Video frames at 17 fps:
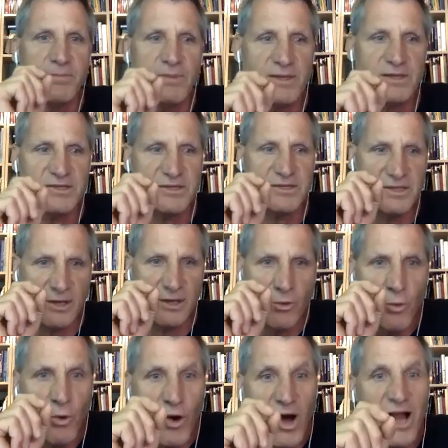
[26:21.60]
this, the
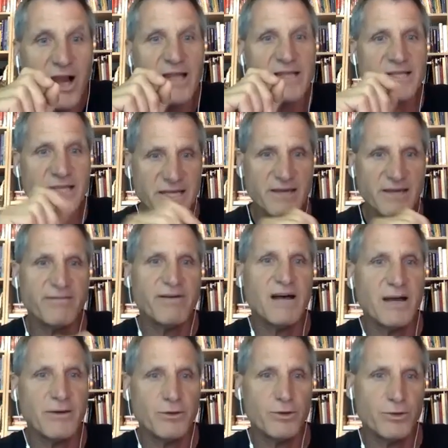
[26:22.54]
quality of
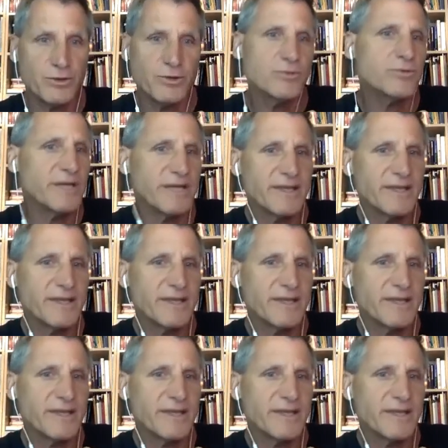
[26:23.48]
how you're doing